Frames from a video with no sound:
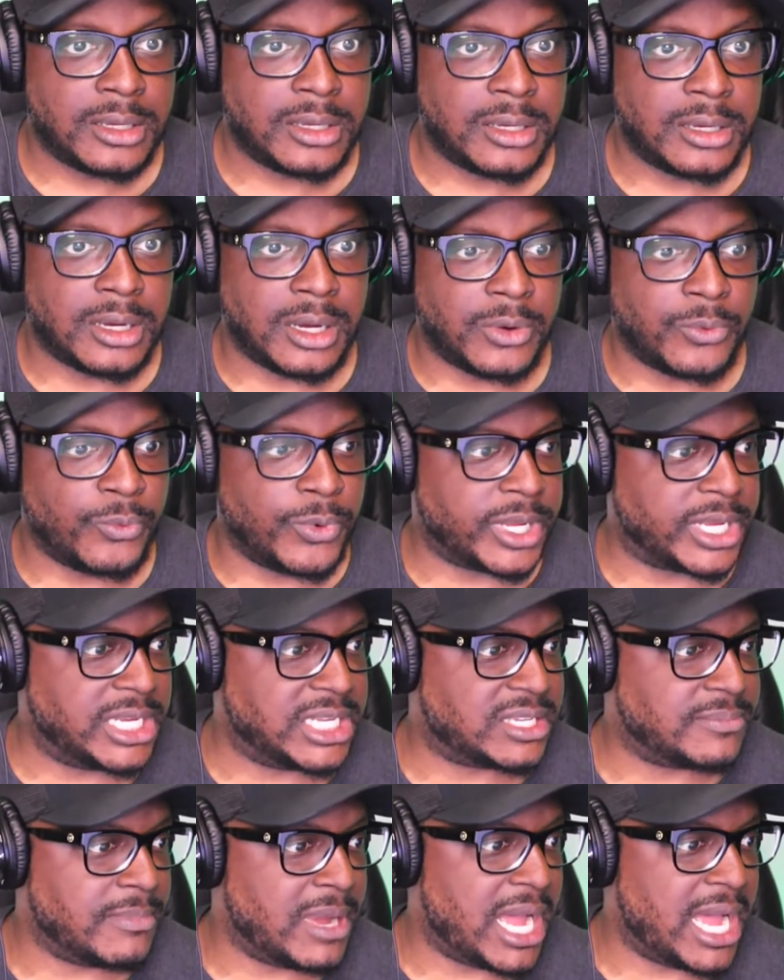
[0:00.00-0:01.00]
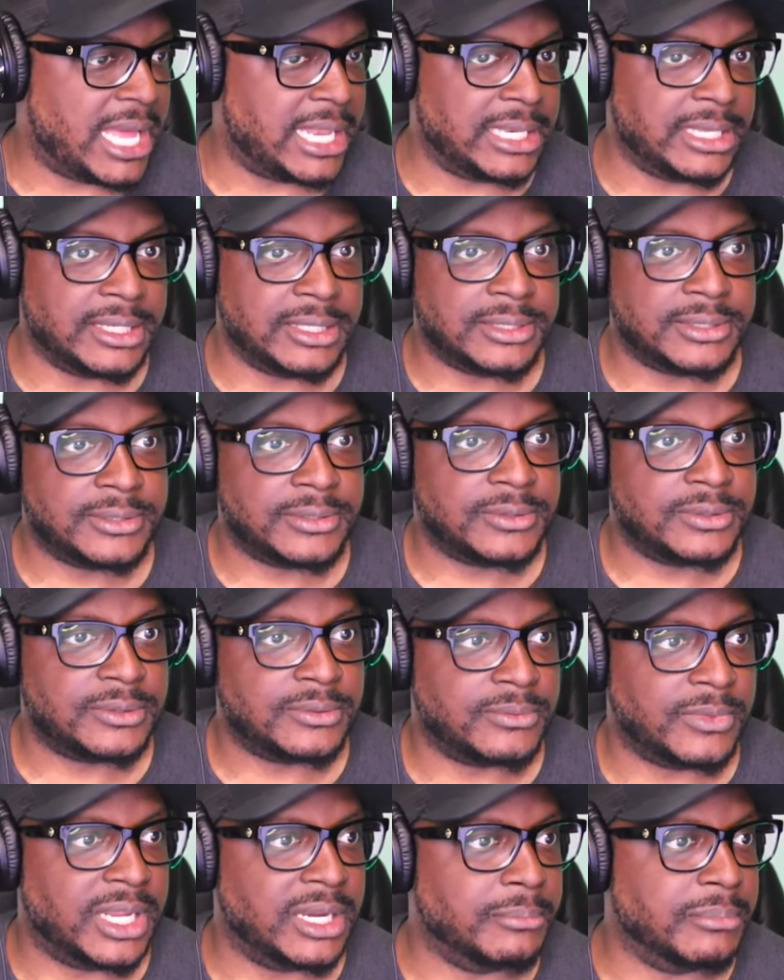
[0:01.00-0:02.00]
Ricky Smiley.
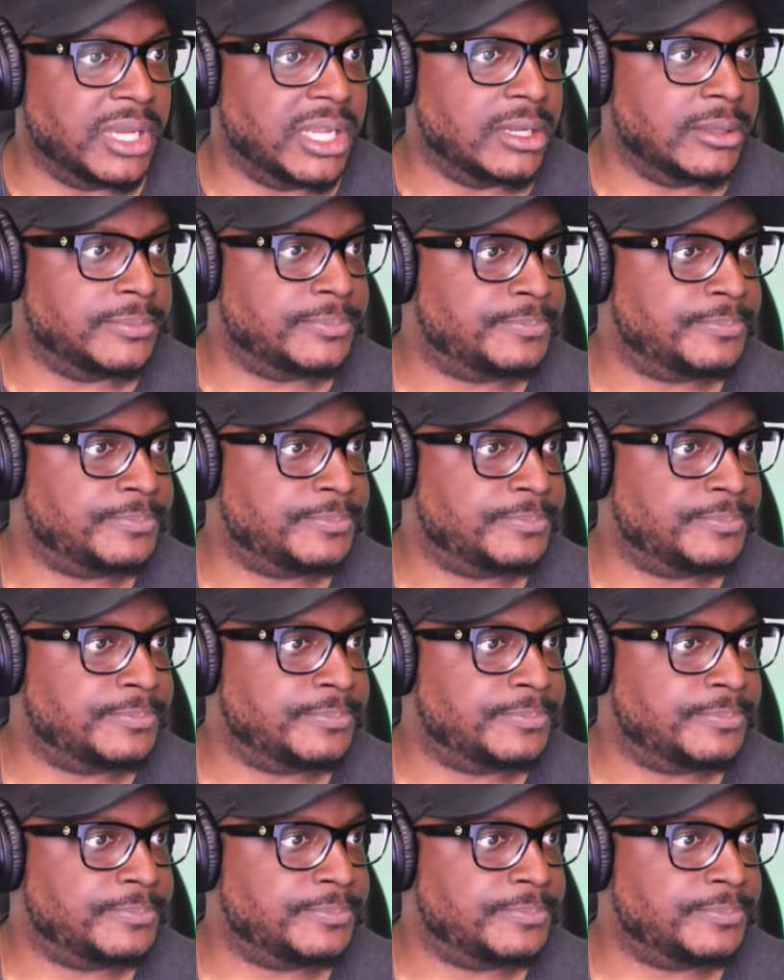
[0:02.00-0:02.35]
Wait a minute.